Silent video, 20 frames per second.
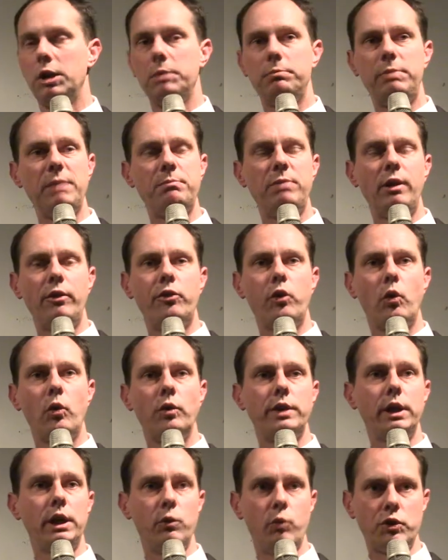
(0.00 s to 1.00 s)
People
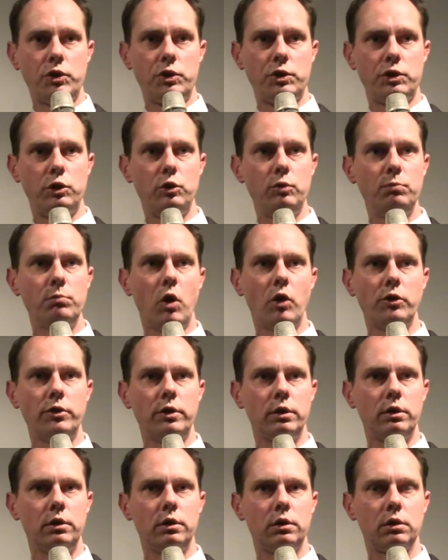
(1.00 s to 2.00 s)
thought it was too
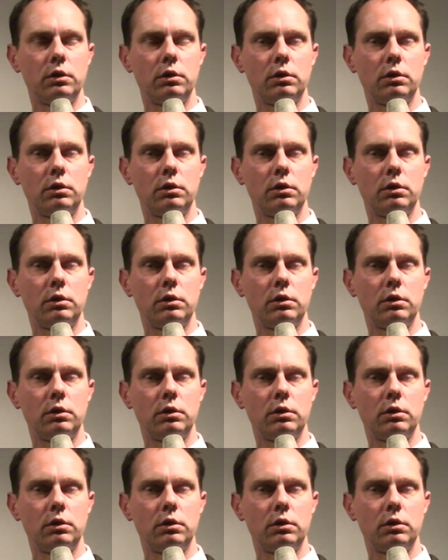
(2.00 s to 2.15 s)
modern.